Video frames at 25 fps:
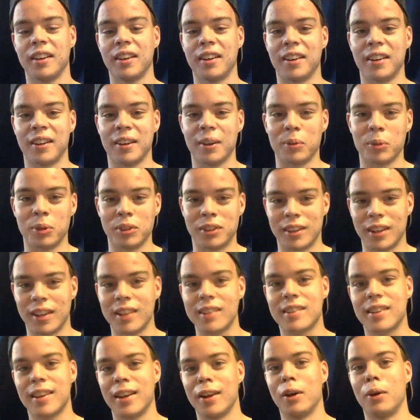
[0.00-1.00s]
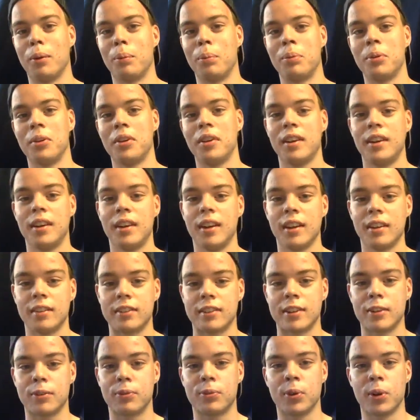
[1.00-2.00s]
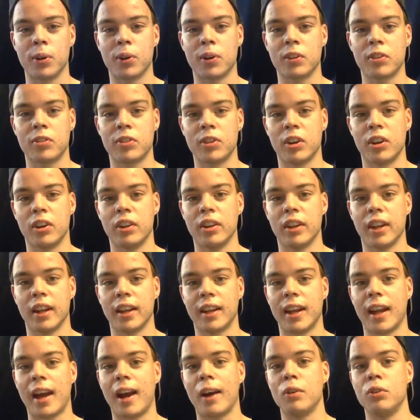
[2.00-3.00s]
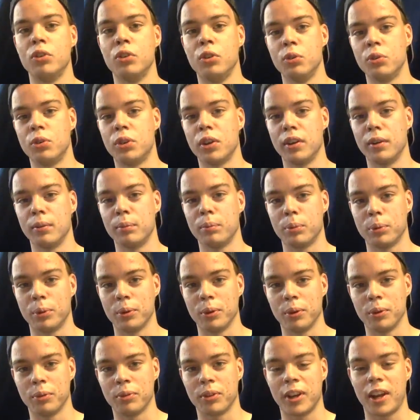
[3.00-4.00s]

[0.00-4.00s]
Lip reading: What does help is to focus on like how you can improve